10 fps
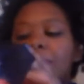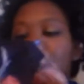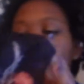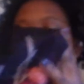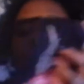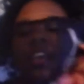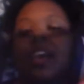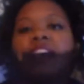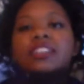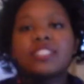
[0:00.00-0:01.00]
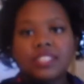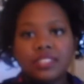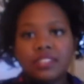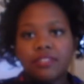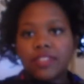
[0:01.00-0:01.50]
but it has
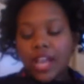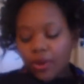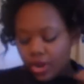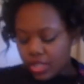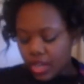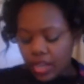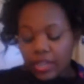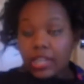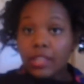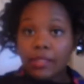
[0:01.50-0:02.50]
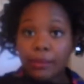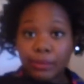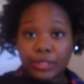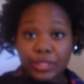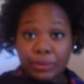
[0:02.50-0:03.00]
the flowers on the
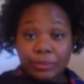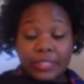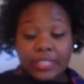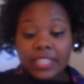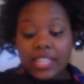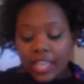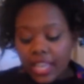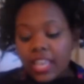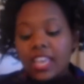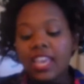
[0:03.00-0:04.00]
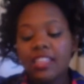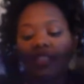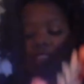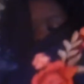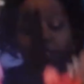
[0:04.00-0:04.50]
bosoms and
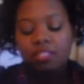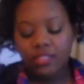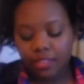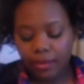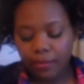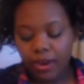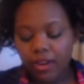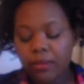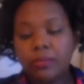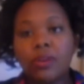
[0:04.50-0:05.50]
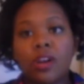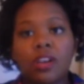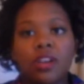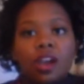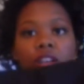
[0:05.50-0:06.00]
then the bottom
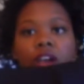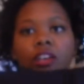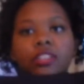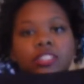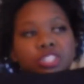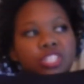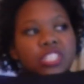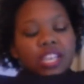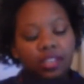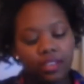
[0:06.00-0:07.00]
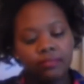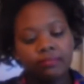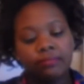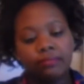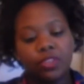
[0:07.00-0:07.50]
is just like
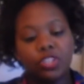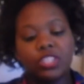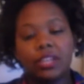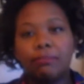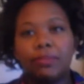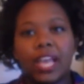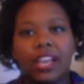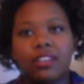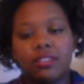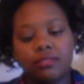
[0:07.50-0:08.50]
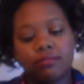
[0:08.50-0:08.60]
they're just like black